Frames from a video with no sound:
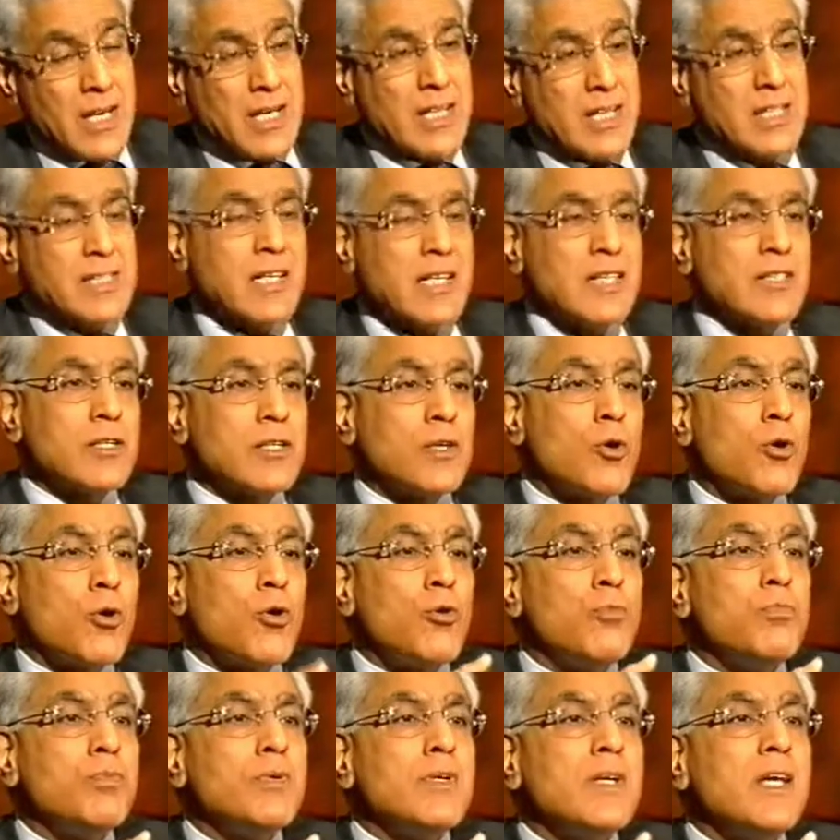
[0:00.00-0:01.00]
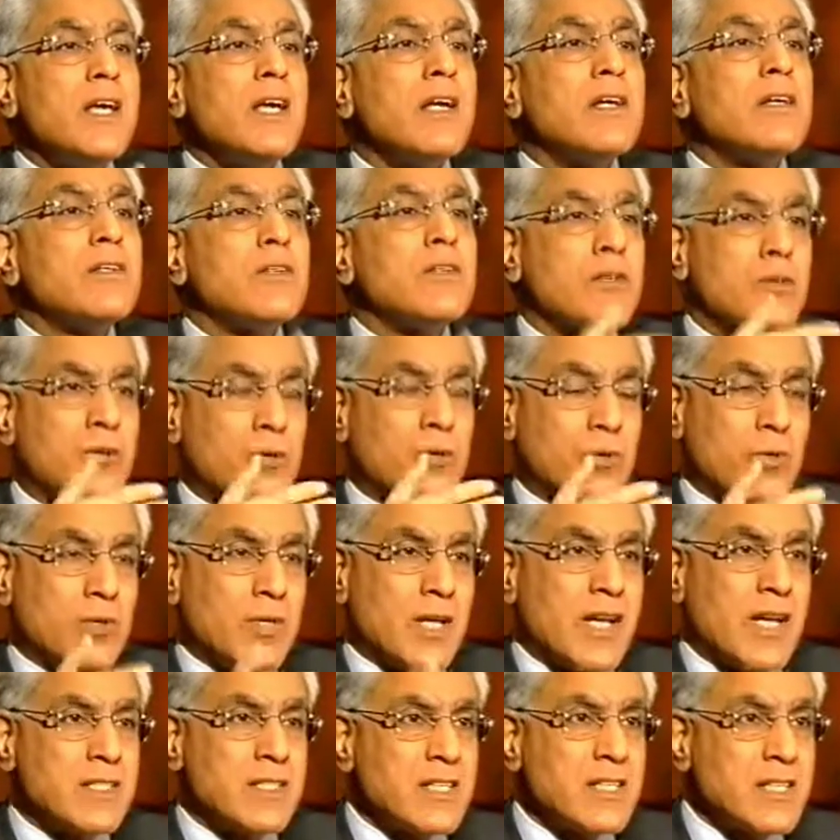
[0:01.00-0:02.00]
is that the Copenhagen
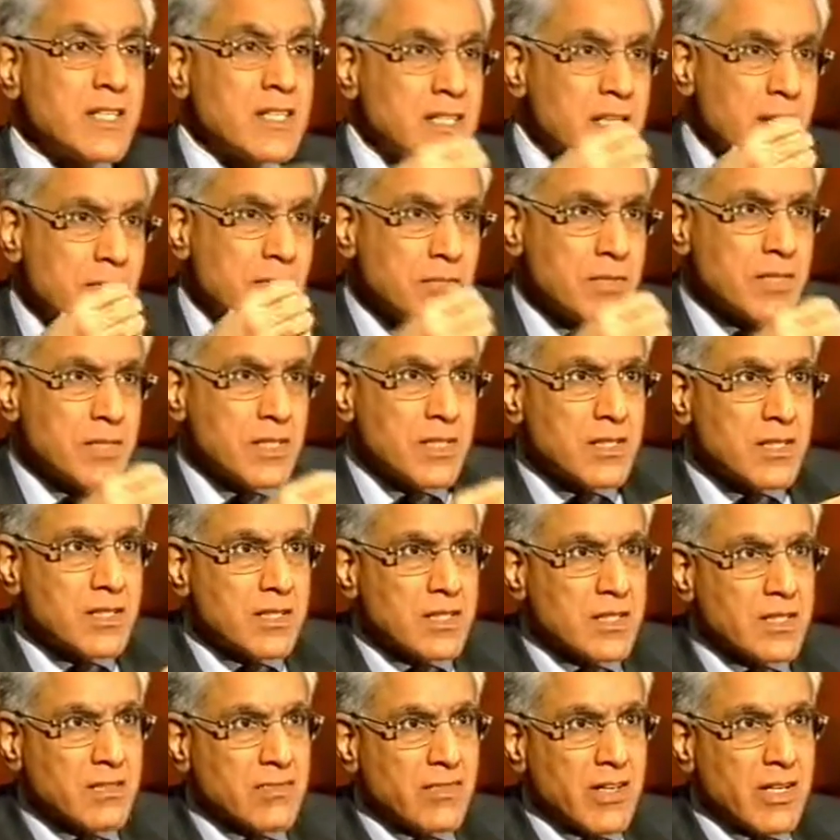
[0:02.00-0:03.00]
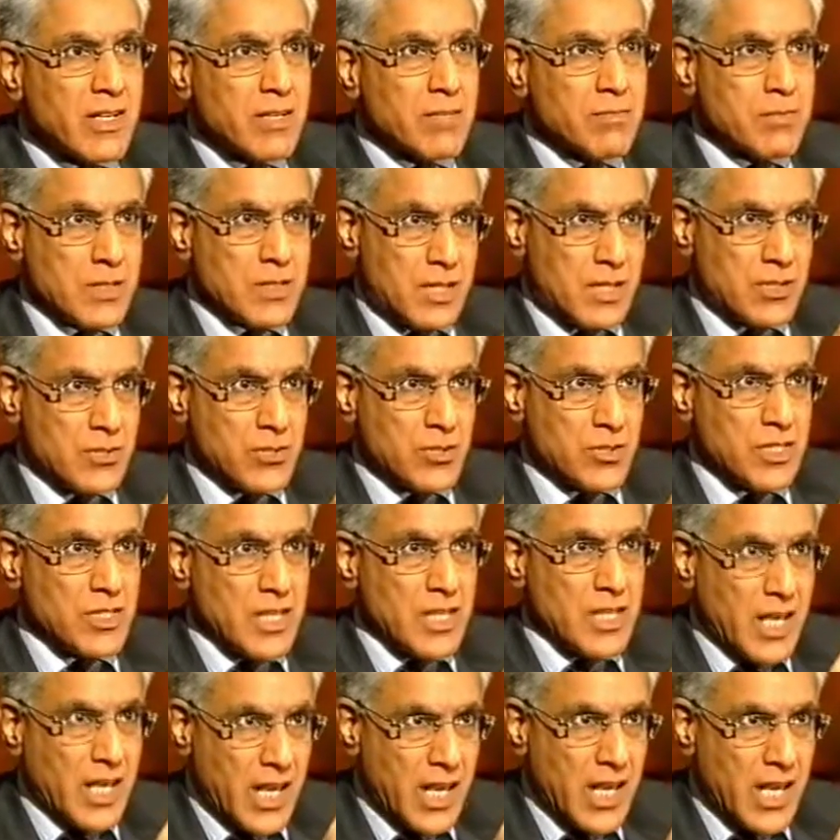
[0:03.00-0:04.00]
Accord has exempted the developed countries,